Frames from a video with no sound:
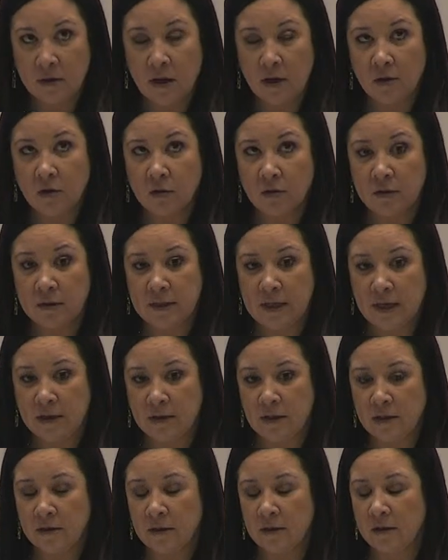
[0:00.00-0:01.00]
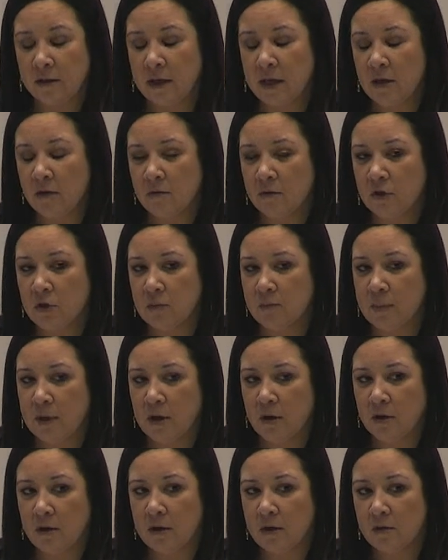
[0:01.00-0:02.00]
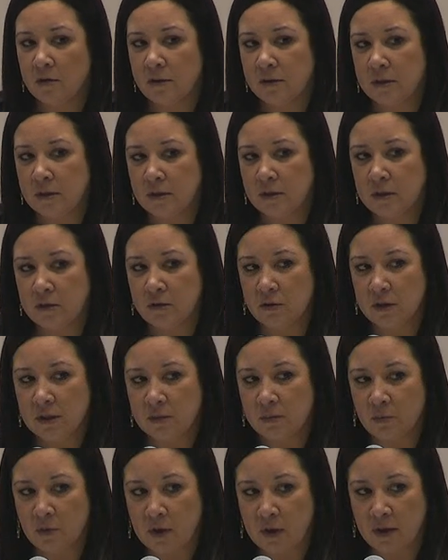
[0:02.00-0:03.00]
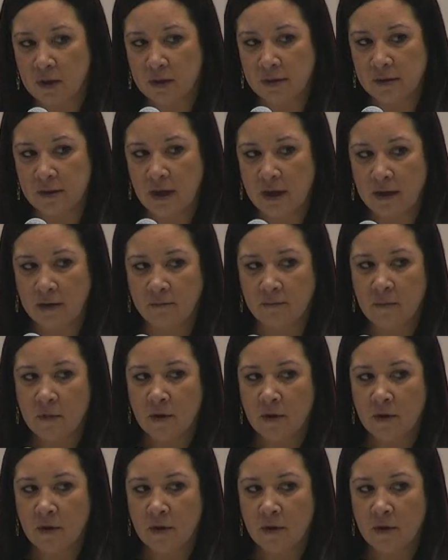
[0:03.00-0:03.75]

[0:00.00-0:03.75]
understanding the language barriers that students bring is I